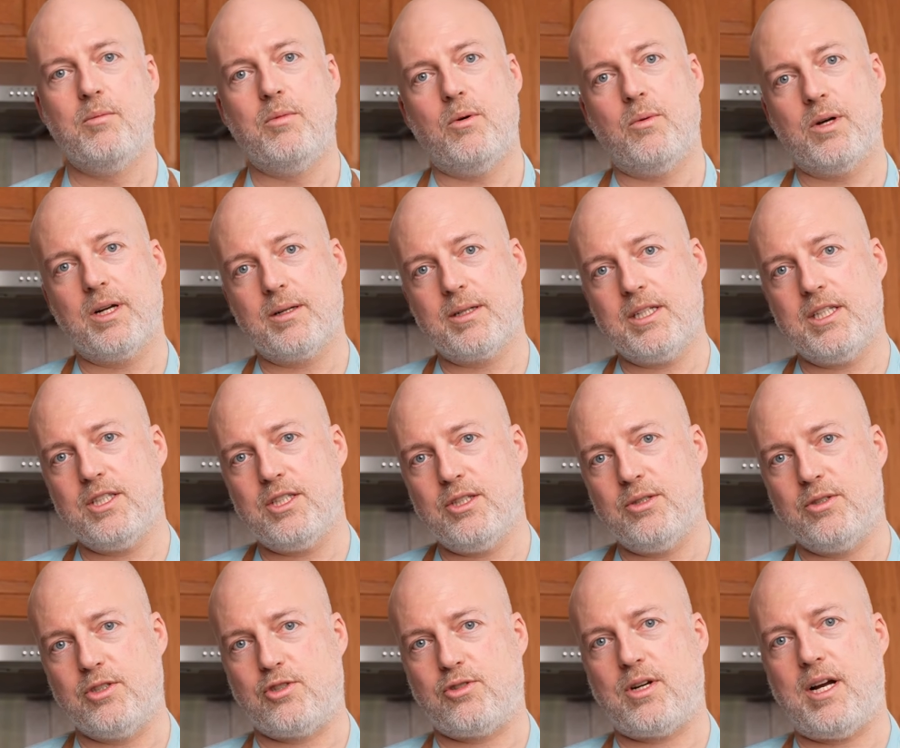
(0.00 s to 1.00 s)
But what I'm gonna
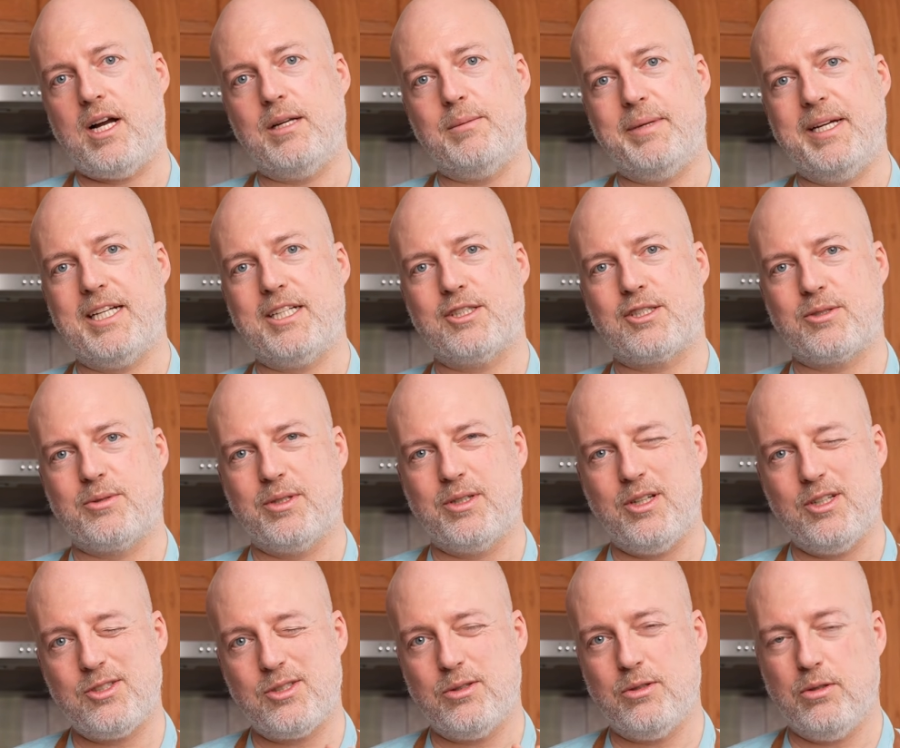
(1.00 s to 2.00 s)
do is try and make it so it
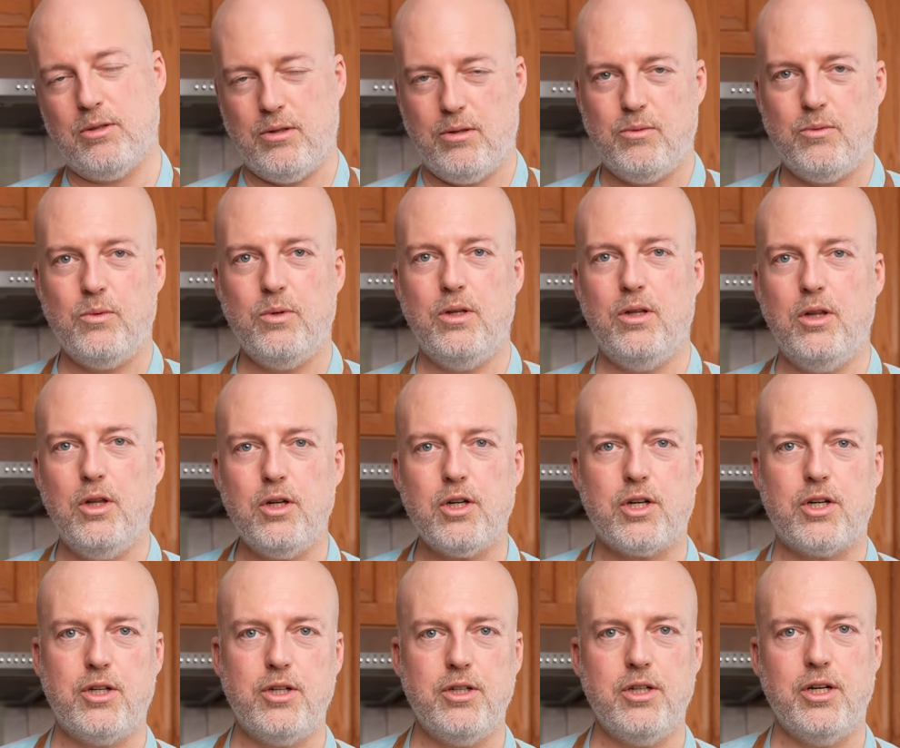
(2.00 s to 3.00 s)
also will
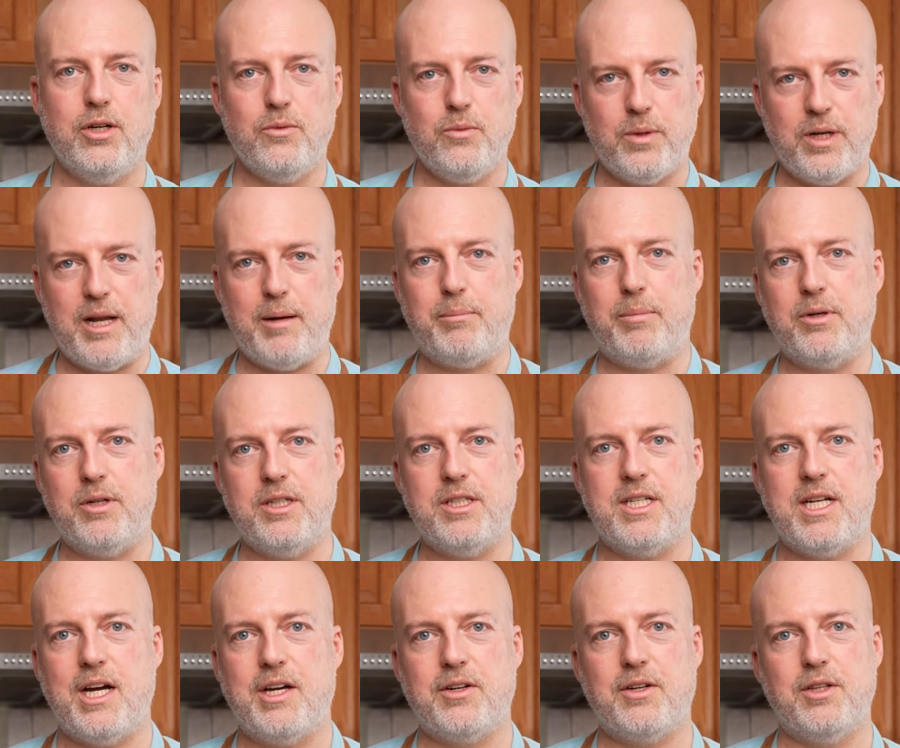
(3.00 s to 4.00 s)
look good when I put it
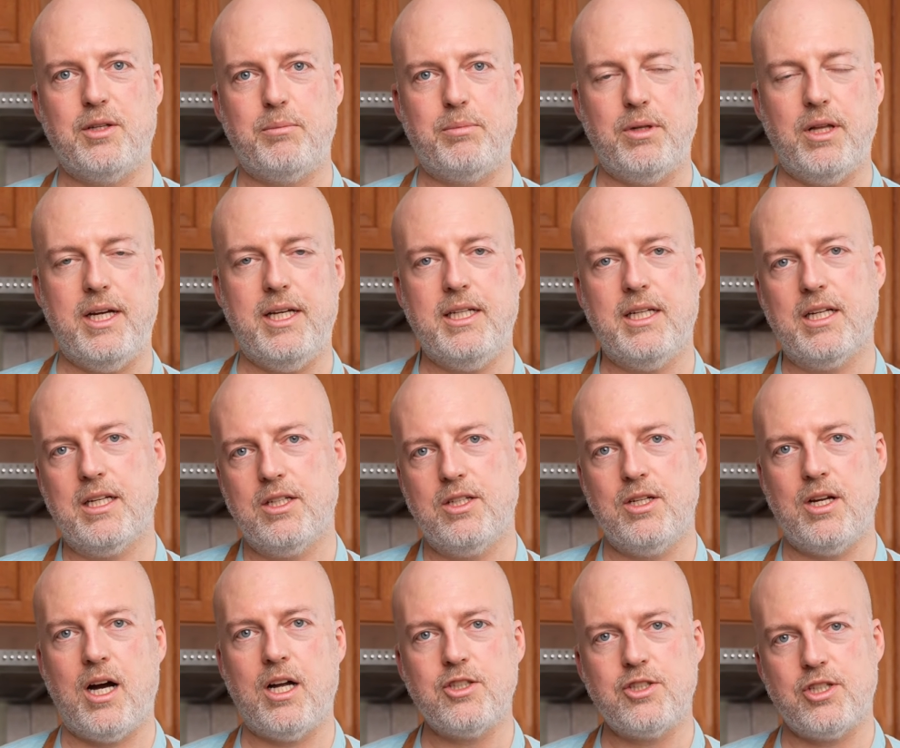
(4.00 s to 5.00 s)
down on the plate,
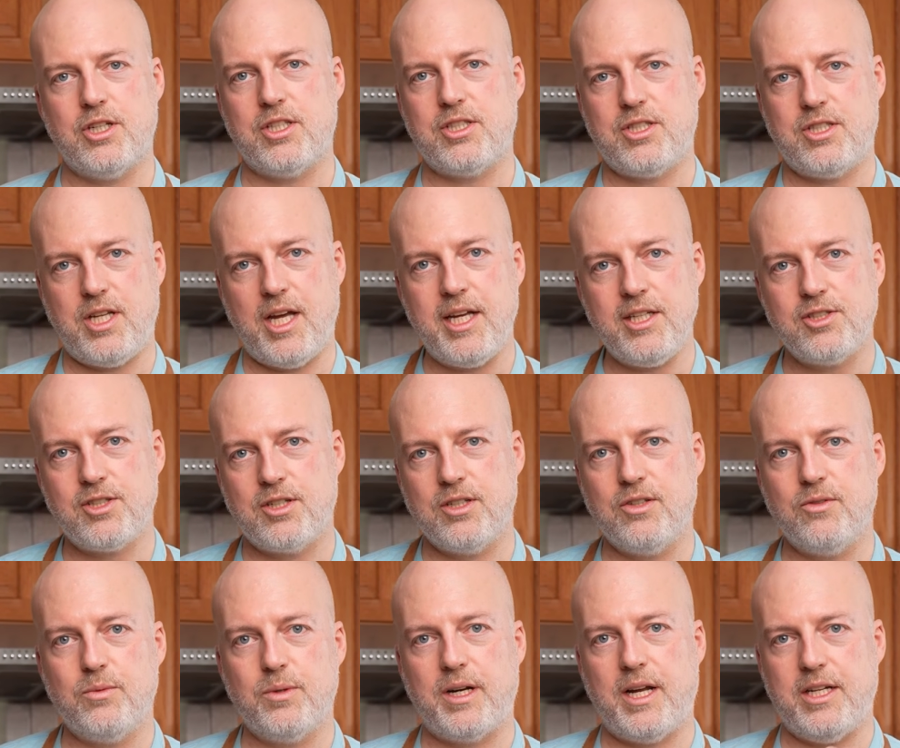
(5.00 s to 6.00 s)
not just taste
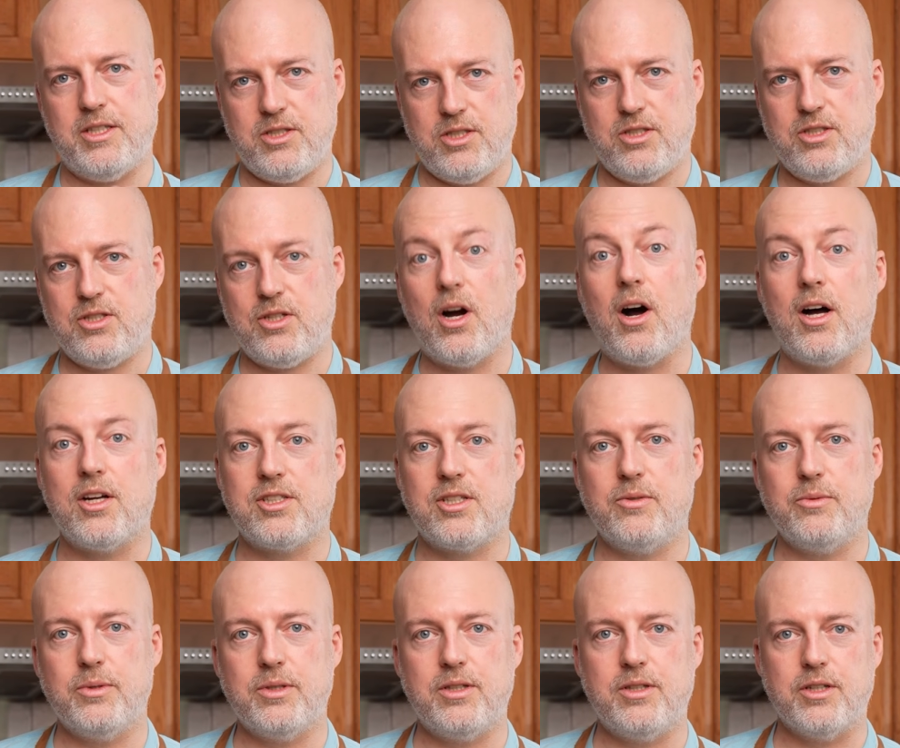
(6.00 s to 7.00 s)
good when I toss
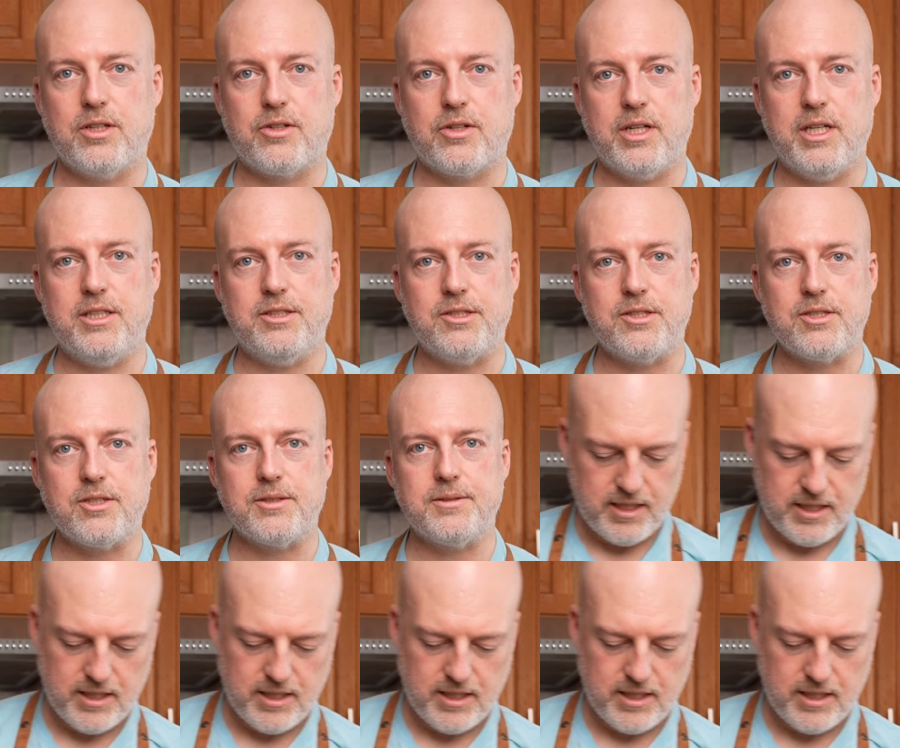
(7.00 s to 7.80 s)
it with the greens.